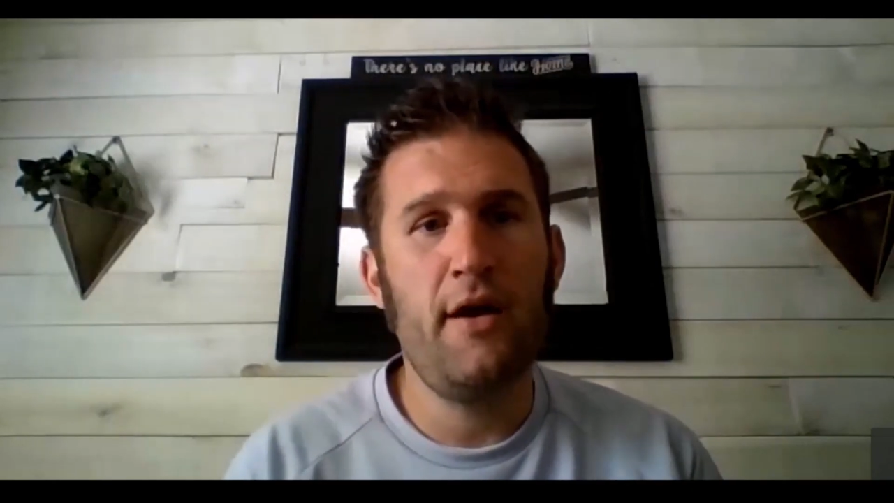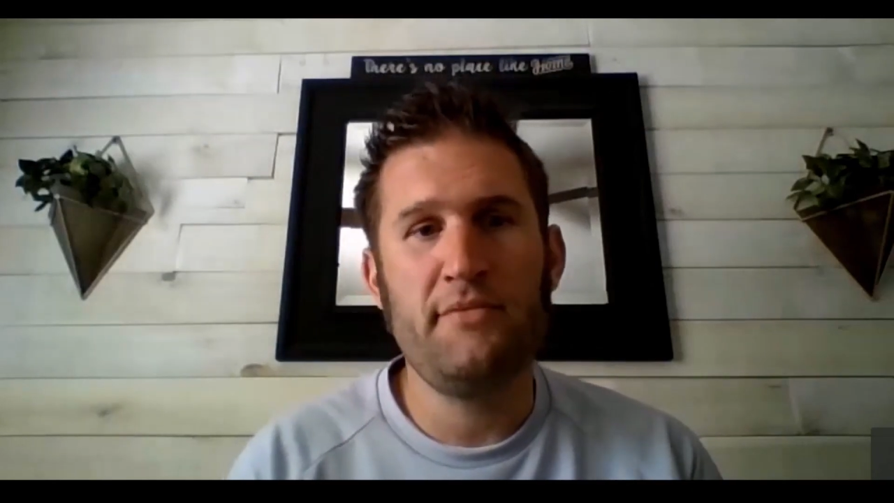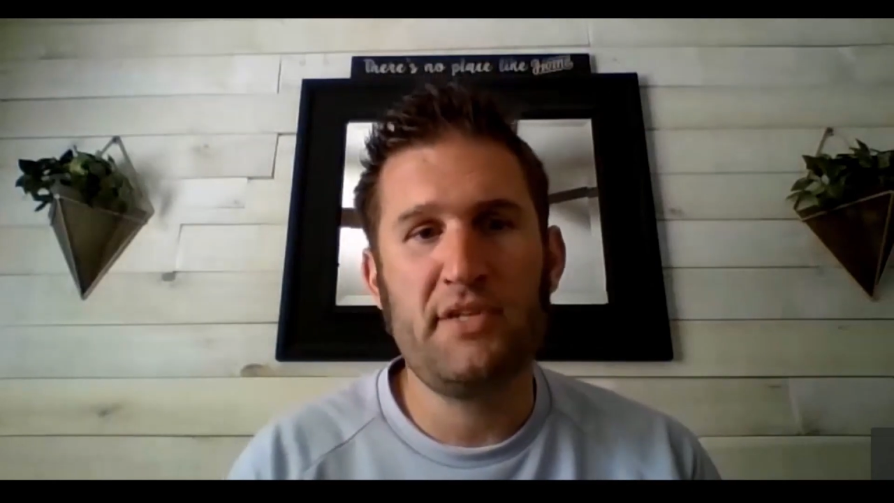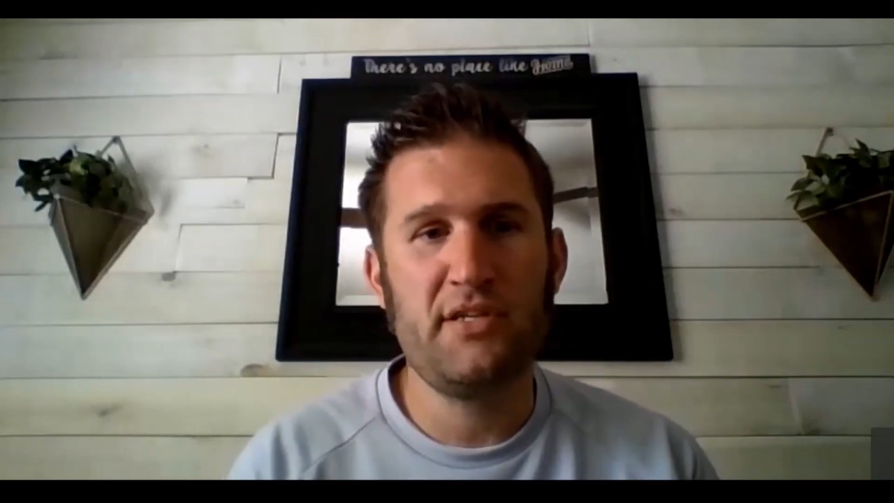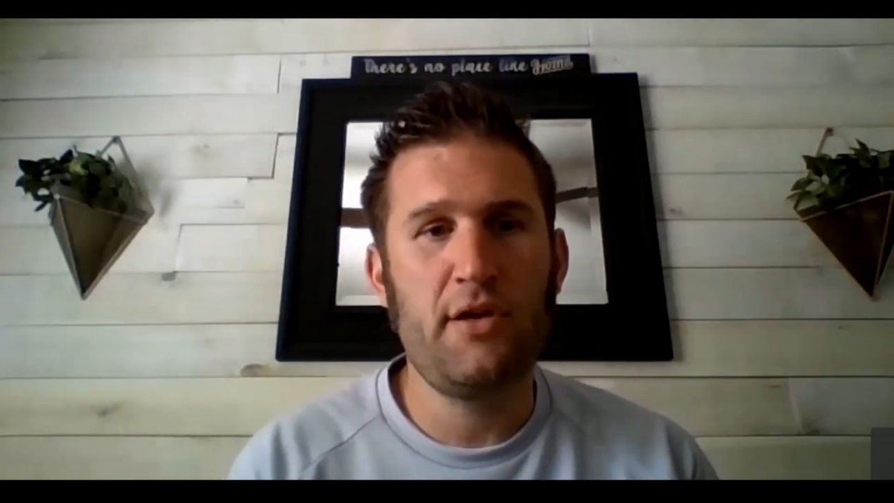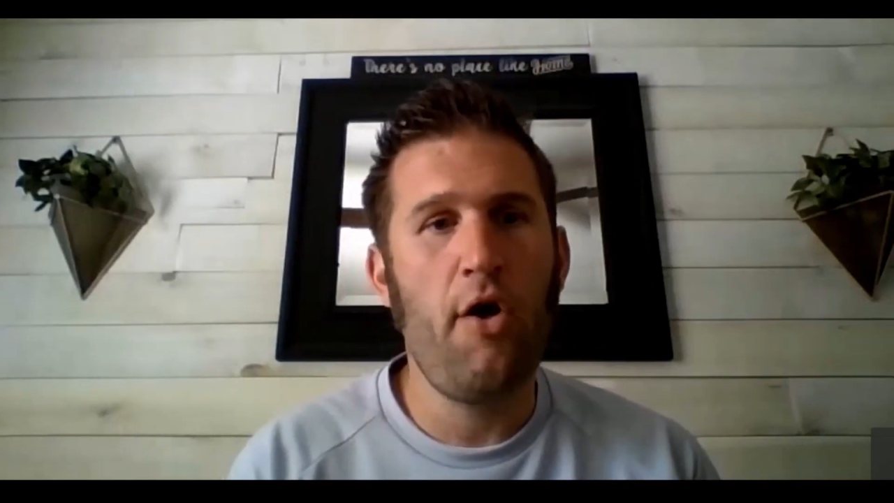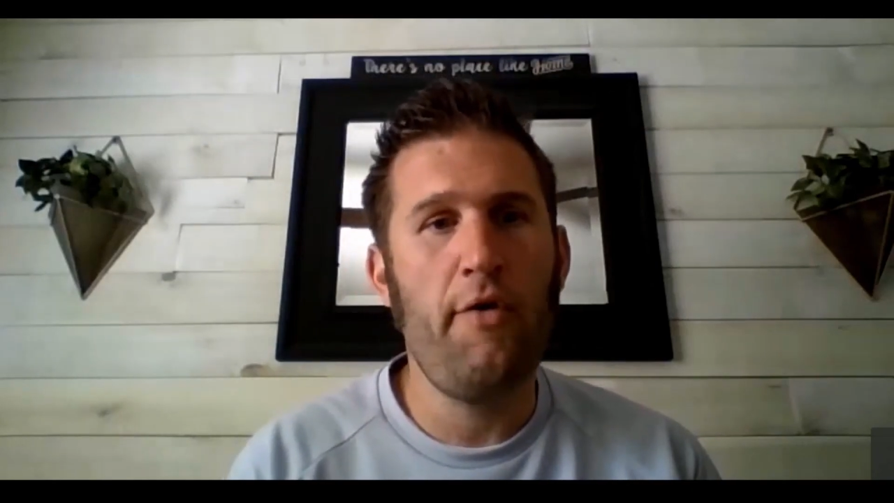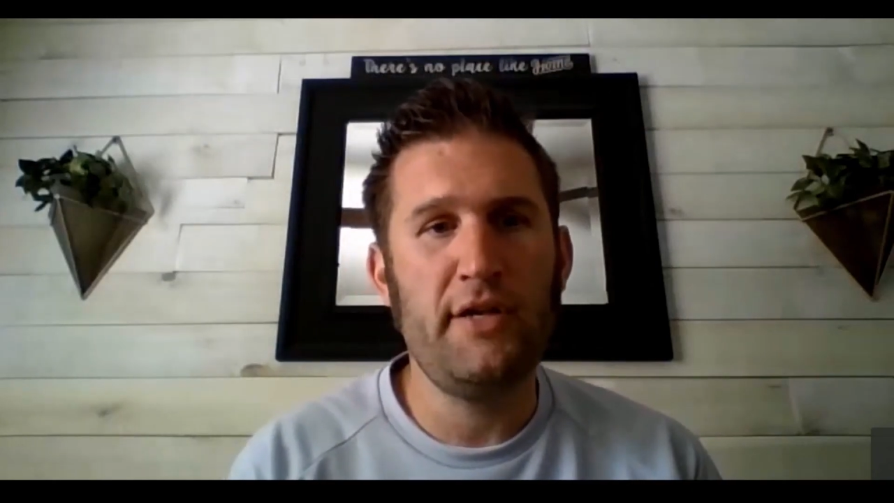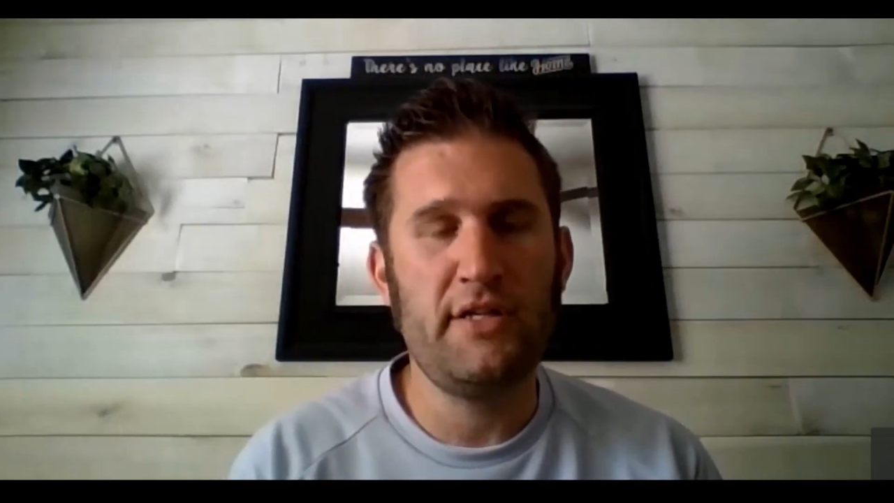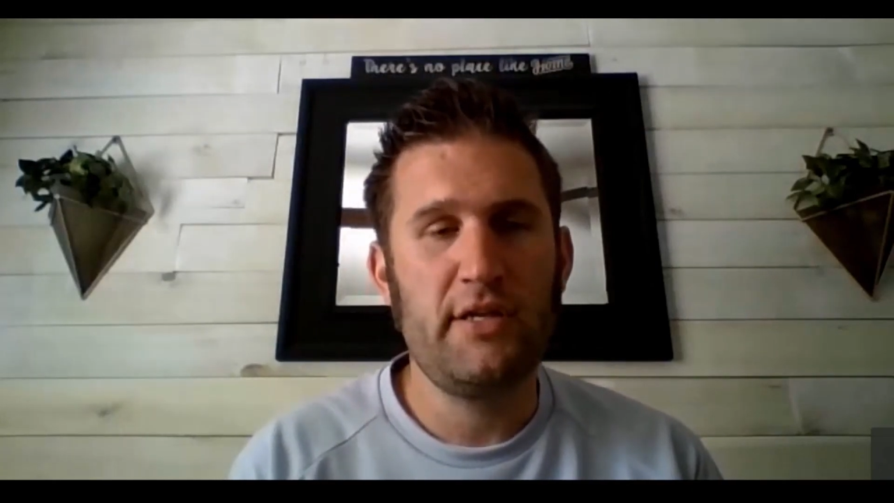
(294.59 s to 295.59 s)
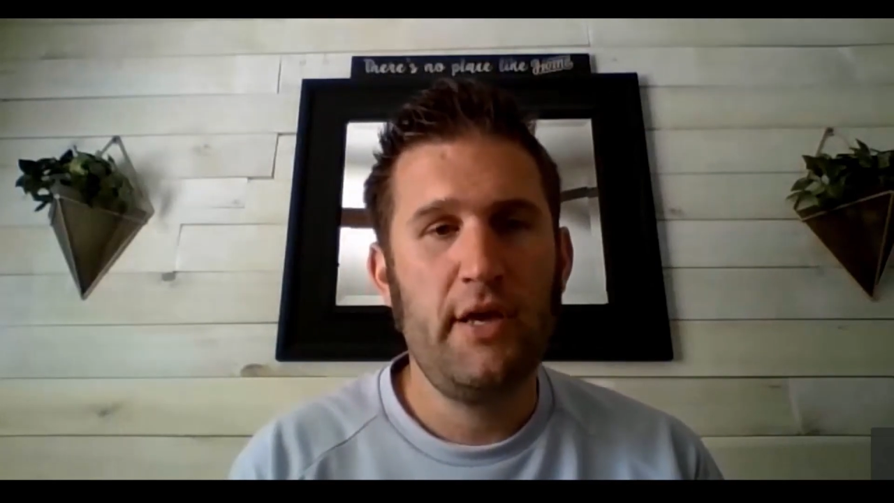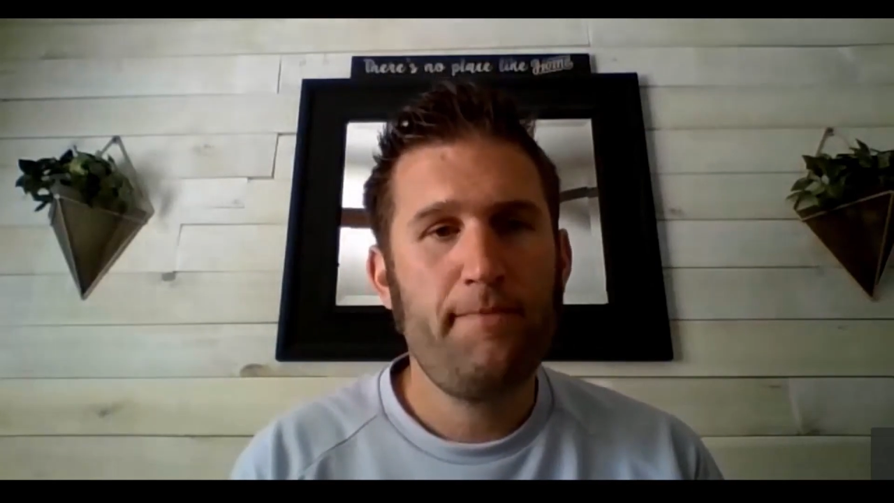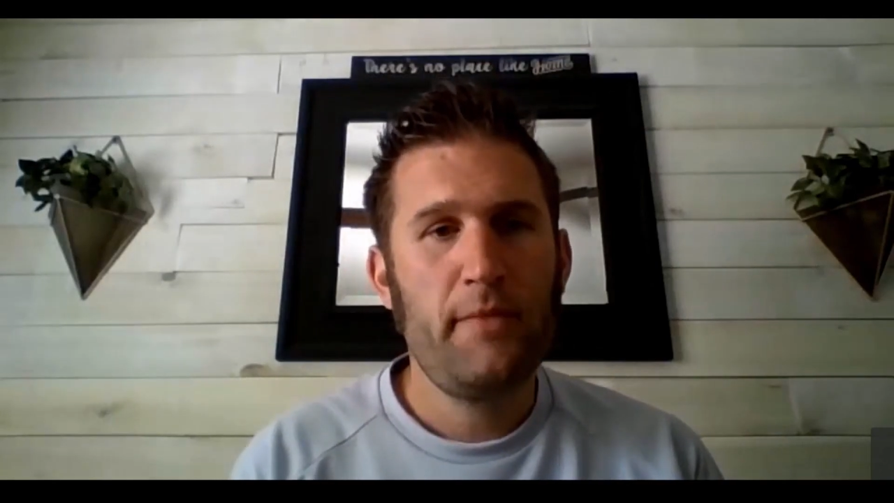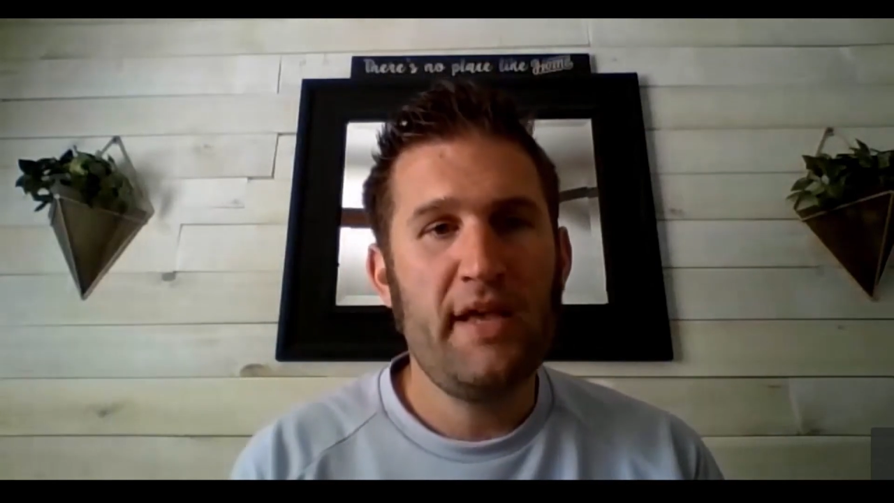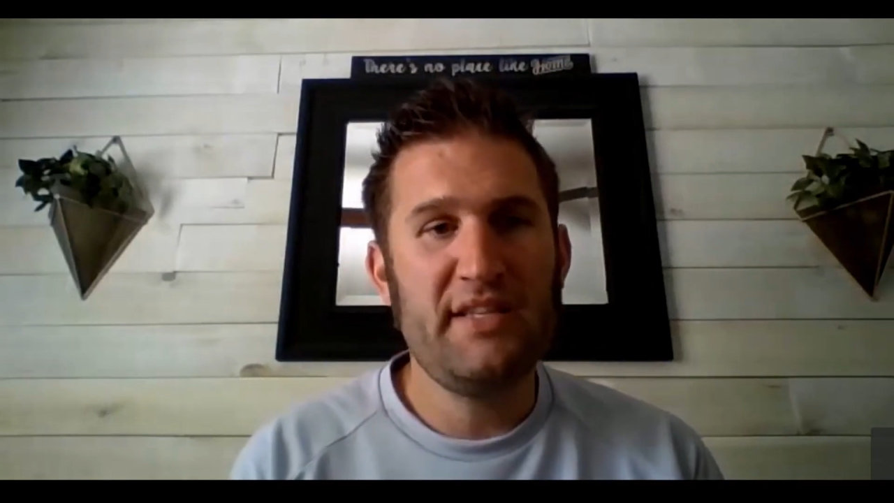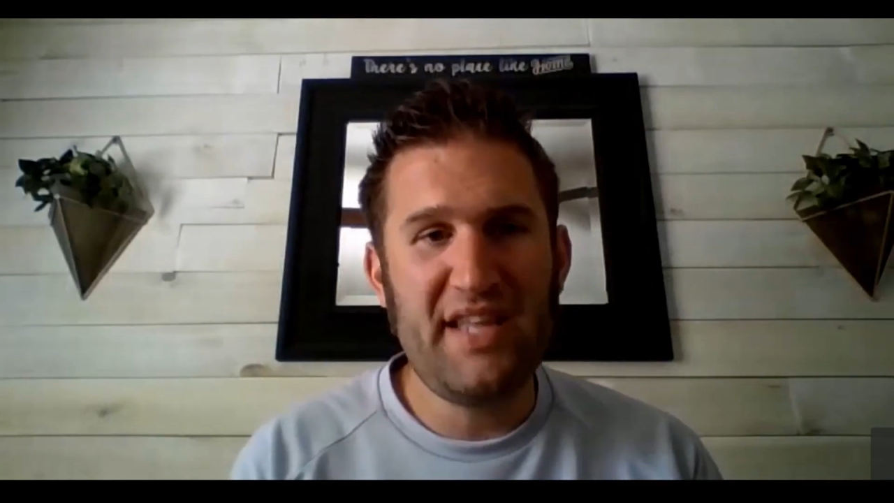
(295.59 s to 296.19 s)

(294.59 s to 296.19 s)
Cisco is